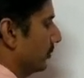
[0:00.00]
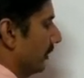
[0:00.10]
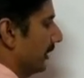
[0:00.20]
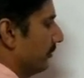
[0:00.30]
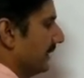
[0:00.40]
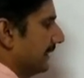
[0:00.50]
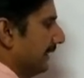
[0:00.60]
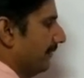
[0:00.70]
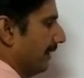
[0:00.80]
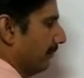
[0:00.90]
So it will be
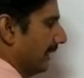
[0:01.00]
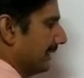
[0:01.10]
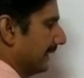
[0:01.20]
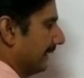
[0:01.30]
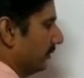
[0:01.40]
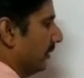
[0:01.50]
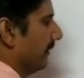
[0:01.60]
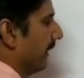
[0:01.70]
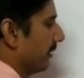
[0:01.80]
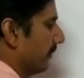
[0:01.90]
C1 plus C2
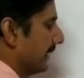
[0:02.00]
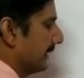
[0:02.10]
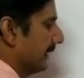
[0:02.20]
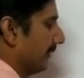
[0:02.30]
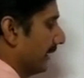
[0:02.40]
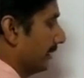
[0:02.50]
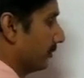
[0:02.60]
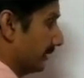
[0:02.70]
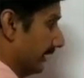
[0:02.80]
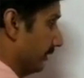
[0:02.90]
divided by C1
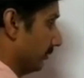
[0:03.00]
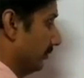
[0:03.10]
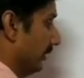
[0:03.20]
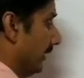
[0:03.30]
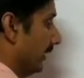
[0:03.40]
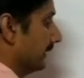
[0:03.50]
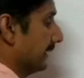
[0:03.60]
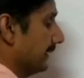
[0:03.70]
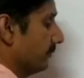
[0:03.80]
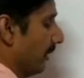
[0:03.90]
into C2. This
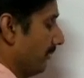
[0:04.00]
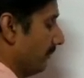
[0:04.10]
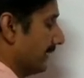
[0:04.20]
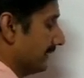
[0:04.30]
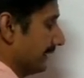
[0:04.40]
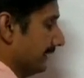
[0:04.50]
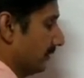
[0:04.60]
is 1 by C.